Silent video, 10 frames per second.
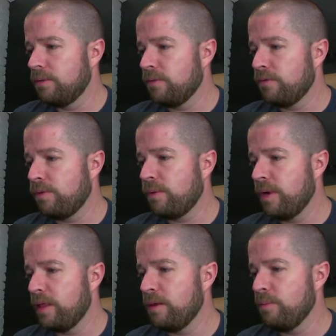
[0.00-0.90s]
3
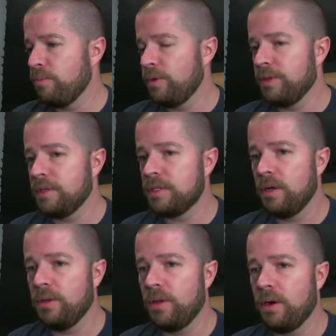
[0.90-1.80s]
of them with the
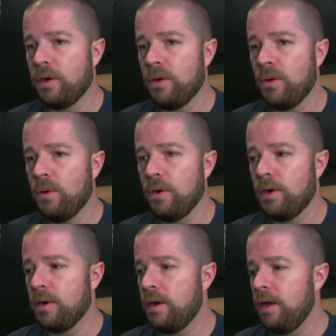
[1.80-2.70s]
Skullknocker
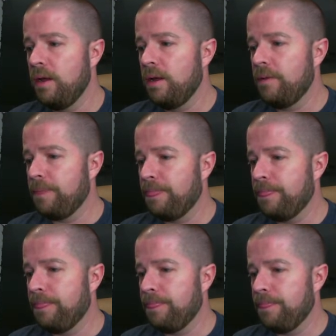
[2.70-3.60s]
Ogre.
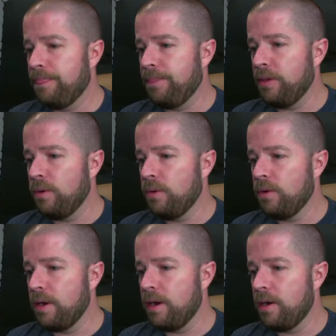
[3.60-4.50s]
The Ogre
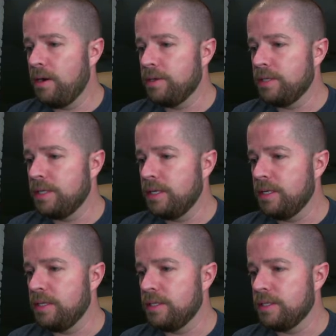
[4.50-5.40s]
Errant
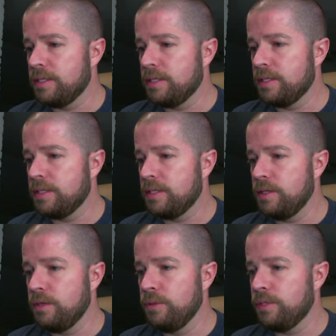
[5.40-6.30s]
is
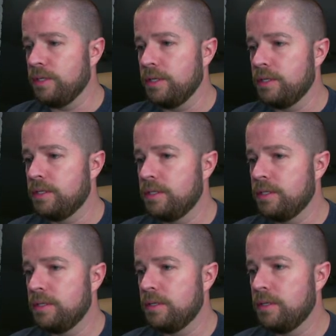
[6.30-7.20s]

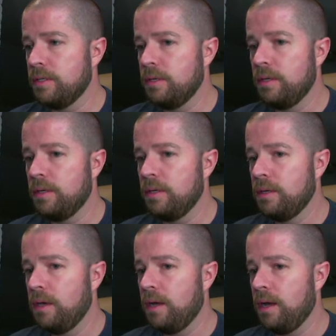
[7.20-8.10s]
useless.
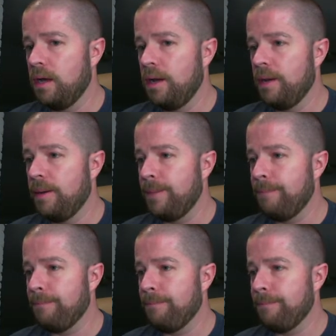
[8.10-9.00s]

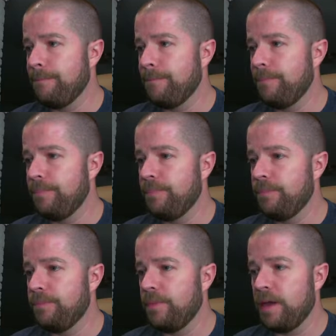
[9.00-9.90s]

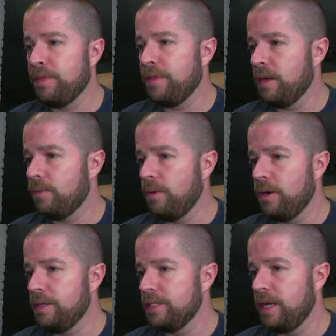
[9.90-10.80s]
I think, what
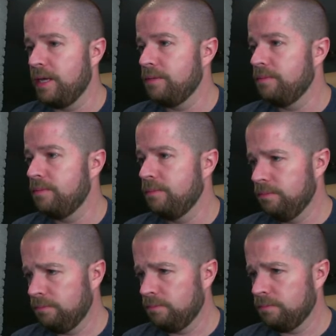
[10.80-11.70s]
is that?
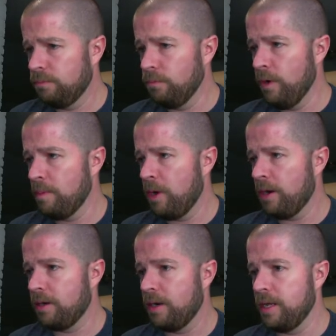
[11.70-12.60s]

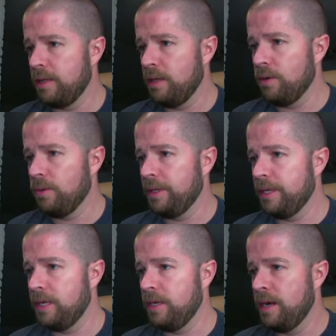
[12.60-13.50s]
Rimrock Knight, the
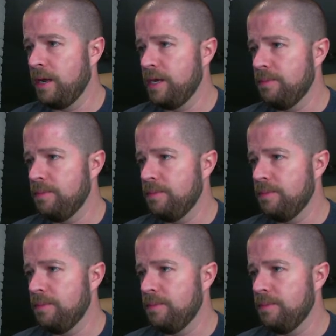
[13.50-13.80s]
only knight?